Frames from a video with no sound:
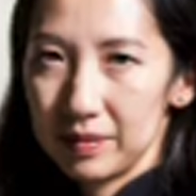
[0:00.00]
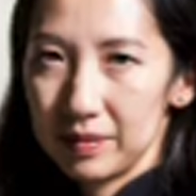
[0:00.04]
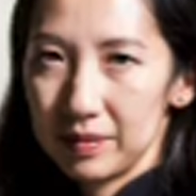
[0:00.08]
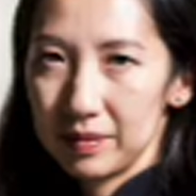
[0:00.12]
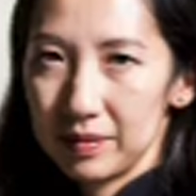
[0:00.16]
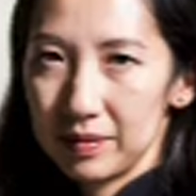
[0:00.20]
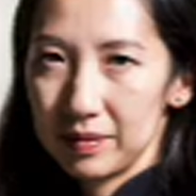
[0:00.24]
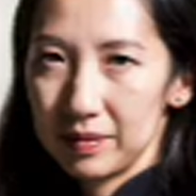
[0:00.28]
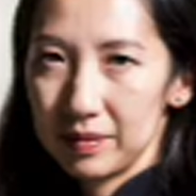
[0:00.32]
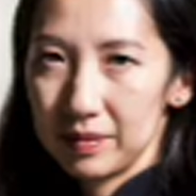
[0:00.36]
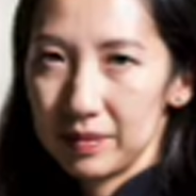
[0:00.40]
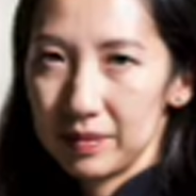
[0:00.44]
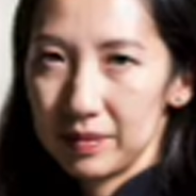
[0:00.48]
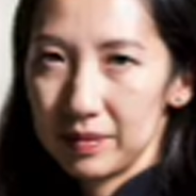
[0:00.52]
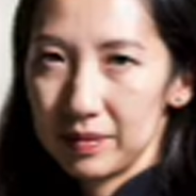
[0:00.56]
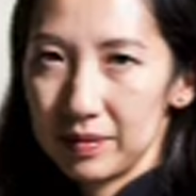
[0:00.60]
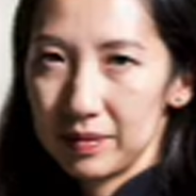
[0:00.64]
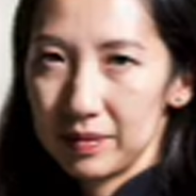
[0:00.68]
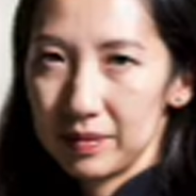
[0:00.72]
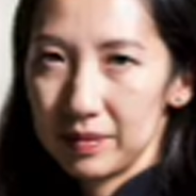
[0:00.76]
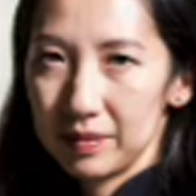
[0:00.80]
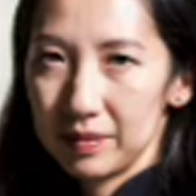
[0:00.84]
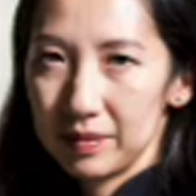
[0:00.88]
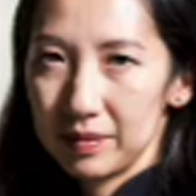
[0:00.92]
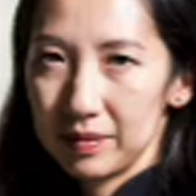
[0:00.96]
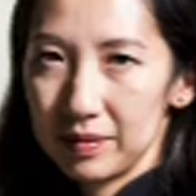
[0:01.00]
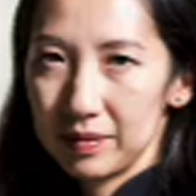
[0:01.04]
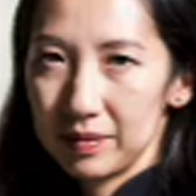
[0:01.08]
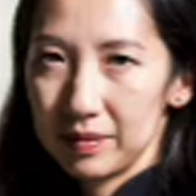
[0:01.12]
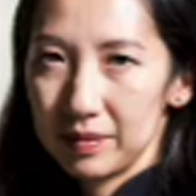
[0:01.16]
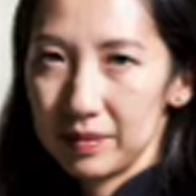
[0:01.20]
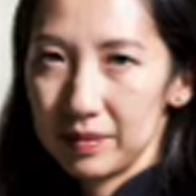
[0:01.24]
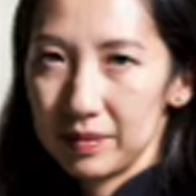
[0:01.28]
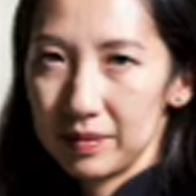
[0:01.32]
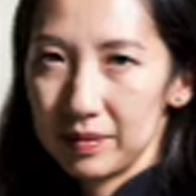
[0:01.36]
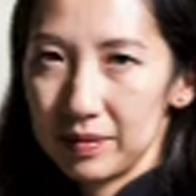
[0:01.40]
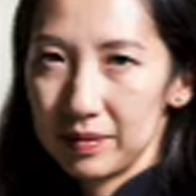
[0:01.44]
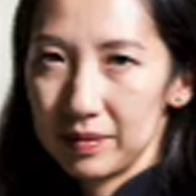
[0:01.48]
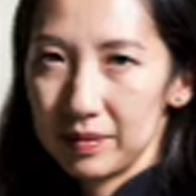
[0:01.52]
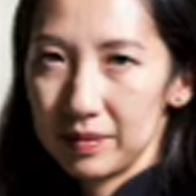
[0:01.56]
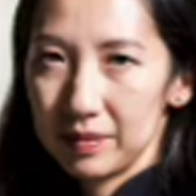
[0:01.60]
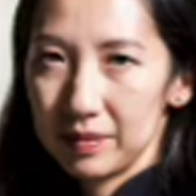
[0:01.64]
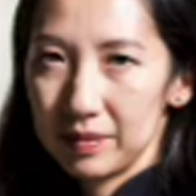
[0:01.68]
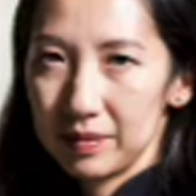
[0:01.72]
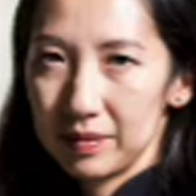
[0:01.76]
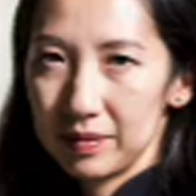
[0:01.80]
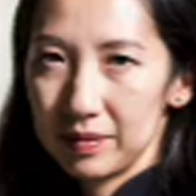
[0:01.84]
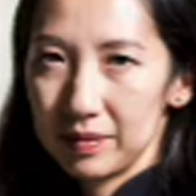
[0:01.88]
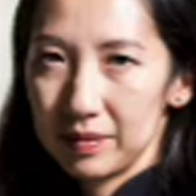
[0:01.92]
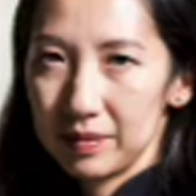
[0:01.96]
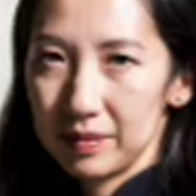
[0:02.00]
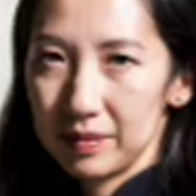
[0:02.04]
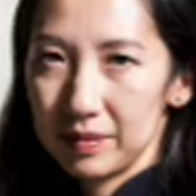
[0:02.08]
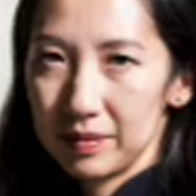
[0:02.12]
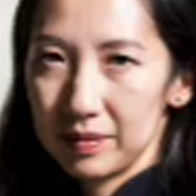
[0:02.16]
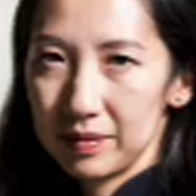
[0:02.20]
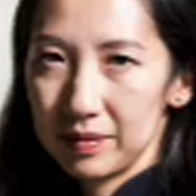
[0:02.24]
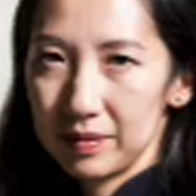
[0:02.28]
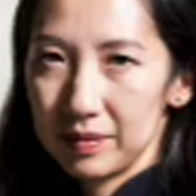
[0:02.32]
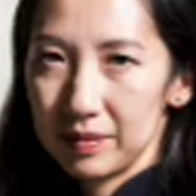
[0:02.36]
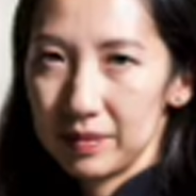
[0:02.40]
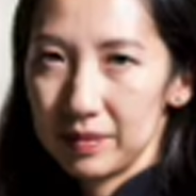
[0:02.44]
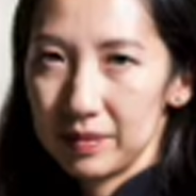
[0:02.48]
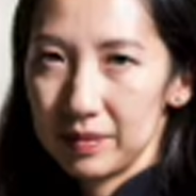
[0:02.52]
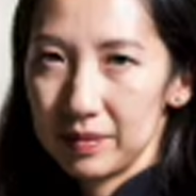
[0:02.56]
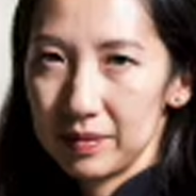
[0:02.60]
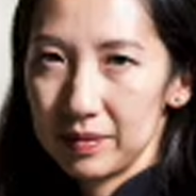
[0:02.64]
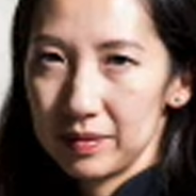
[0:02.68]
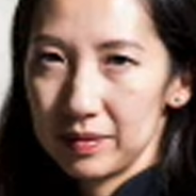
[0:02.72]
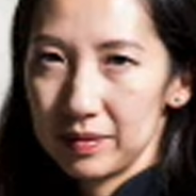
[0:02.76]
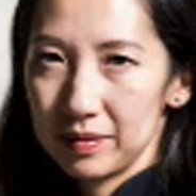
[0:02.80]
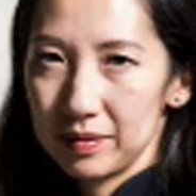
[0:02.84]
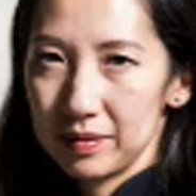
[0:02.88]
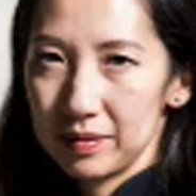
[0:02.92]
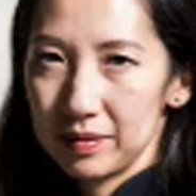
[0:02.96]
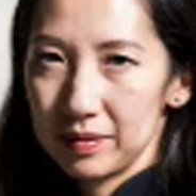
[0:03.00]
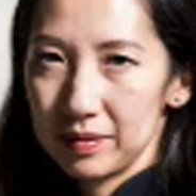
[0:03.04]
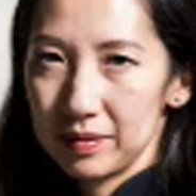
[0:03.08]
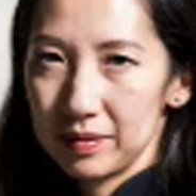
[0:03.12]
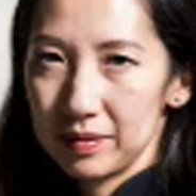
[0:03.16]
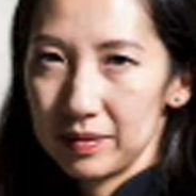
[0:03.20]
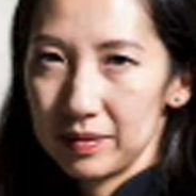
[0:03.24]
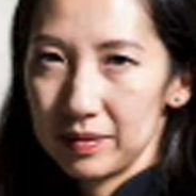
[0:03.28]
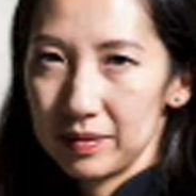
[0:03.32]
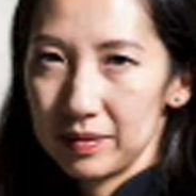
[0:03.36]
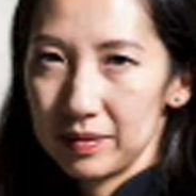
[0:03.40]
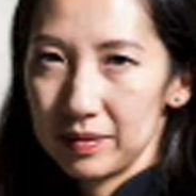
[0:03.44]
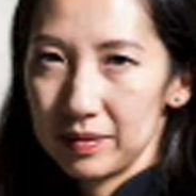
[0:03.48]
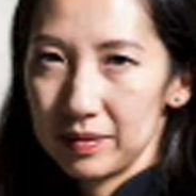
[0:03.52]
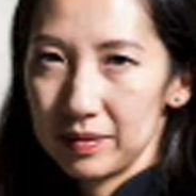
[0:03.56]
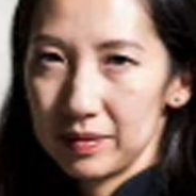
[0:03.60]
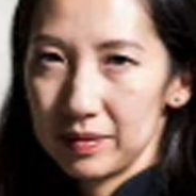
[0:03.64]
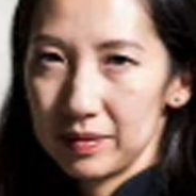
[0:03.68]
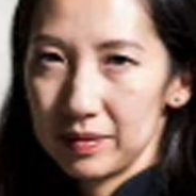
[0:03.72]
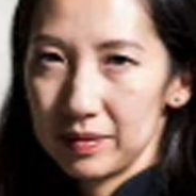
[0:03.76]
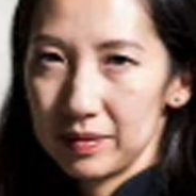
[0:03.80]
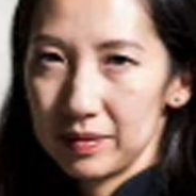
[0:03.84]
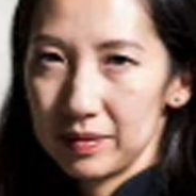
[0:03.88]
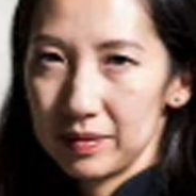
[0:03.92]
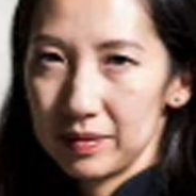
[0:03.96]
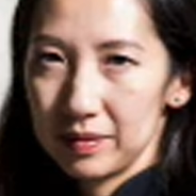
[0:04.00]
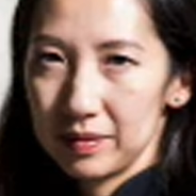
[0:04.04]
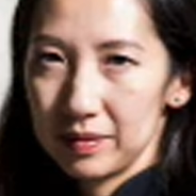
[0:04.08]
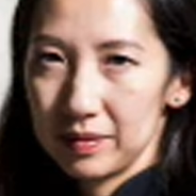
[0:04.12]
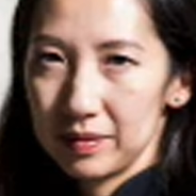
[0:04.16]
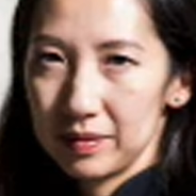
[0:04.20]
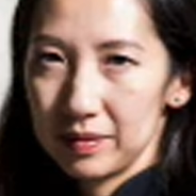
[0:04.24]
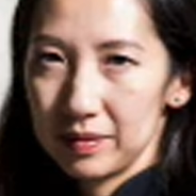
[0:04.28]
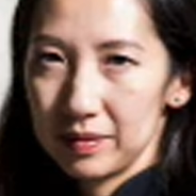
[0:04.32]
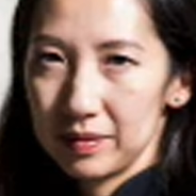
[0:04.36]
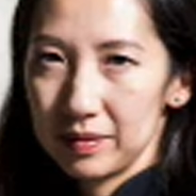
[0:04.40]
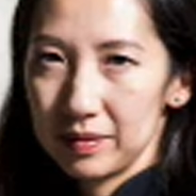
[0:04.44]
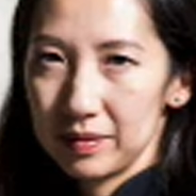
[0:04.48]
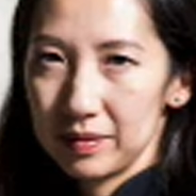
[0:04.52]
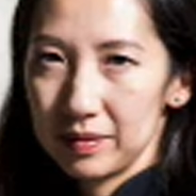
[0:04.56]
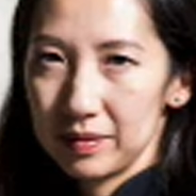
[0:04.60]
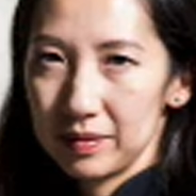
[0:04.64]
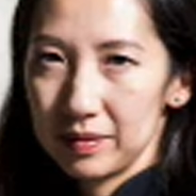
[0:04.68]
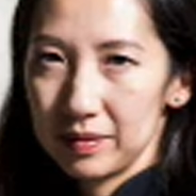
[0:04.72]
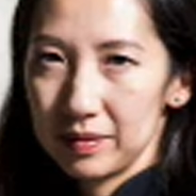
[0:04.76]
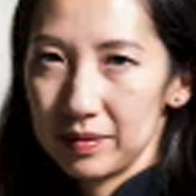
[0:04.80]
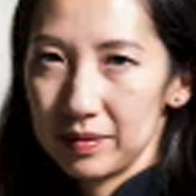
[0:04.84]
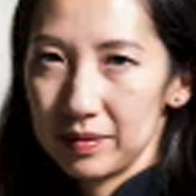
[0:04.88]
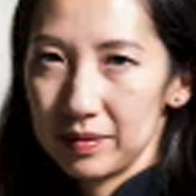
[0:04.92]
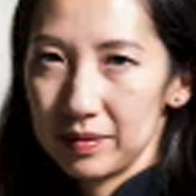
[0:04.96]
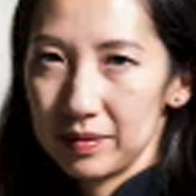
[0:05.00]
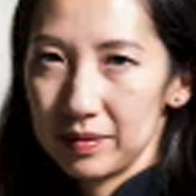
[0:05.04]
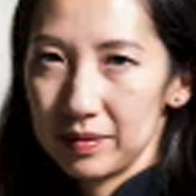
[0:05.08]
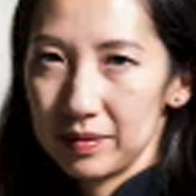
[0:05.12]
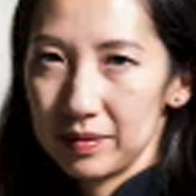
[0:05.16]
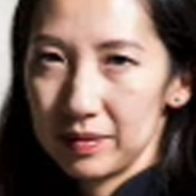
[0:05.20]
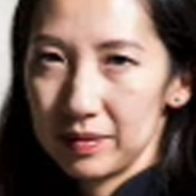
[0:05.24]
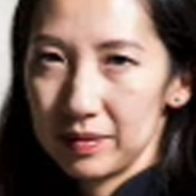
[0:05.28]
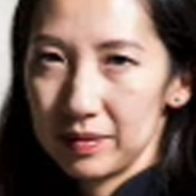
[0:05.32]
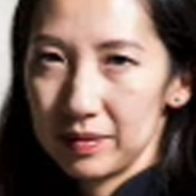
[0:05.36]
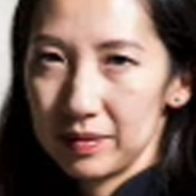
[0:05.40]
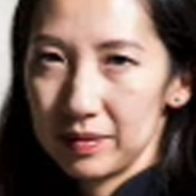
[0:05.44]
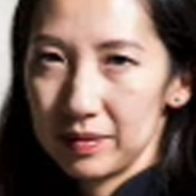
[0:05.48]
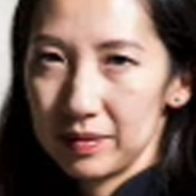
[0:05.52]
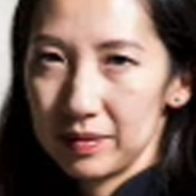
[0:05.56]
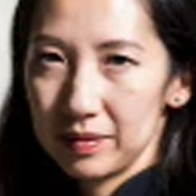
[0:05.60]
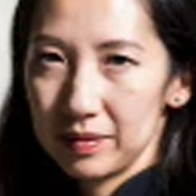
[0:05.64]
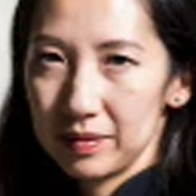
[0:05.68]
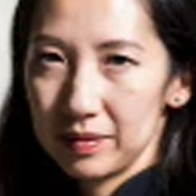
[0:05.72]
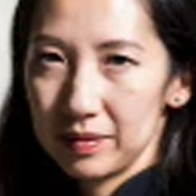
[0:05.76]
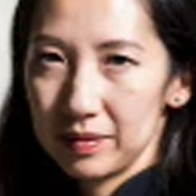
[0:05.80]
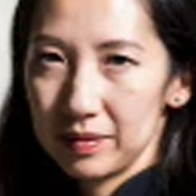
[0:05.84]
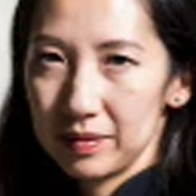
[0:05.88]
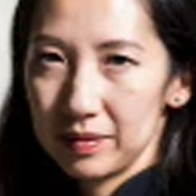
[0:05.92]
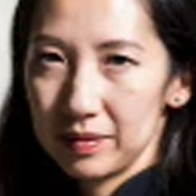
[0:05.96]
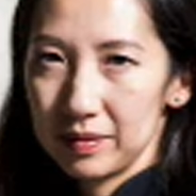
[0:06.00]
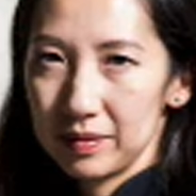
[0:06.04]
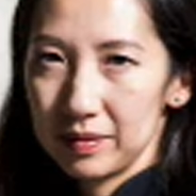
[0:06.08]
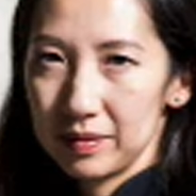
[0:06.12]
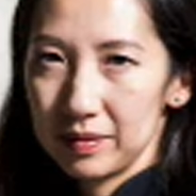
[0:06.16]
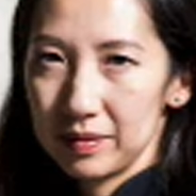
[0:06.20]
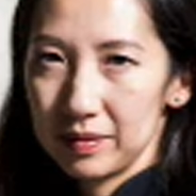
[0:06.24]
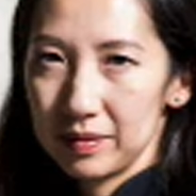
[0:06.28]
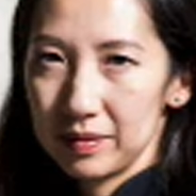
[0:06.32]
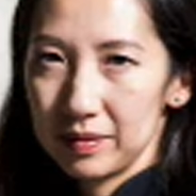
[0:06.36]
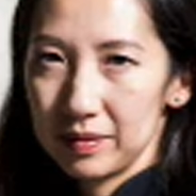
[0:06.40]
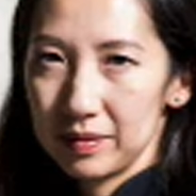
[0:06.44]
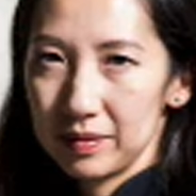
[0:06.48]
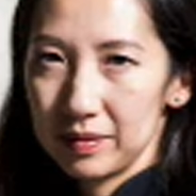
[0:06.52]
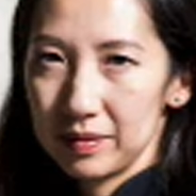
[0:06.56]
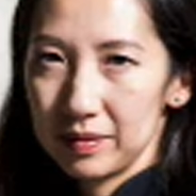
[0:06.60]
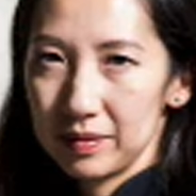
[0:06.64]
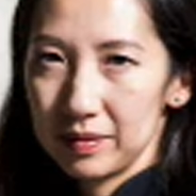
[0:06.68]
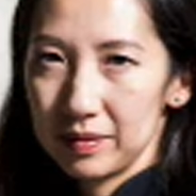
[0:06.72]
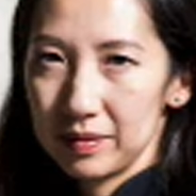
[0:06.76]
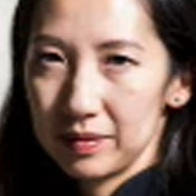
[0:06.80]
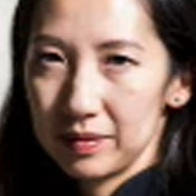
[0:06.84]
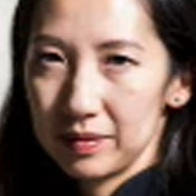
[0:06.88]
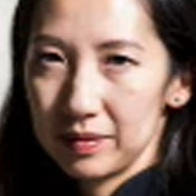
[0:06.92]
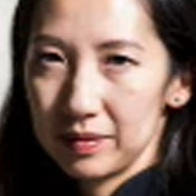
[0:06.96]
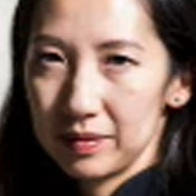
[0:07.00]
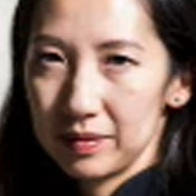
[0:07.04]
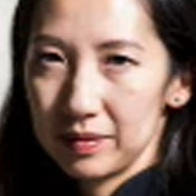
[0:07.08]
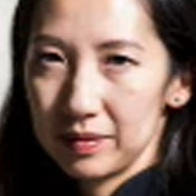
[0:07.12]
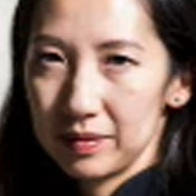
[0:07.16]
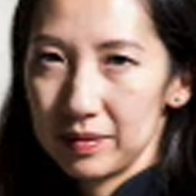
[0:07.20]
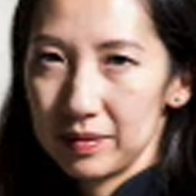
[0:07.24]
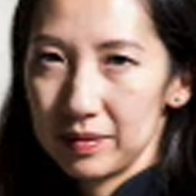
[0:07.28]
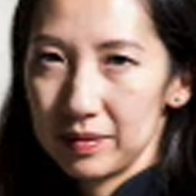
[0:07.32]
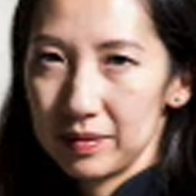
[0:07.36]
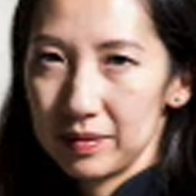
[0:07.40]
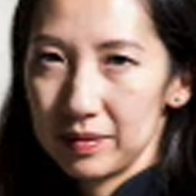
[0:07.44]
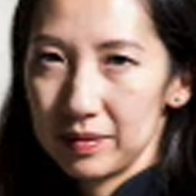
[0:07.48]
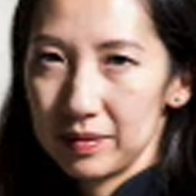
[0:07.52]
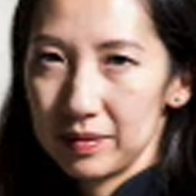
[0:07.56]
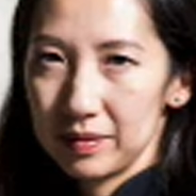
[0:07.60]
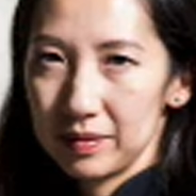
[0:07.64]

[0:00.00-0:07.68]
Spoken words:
(silent)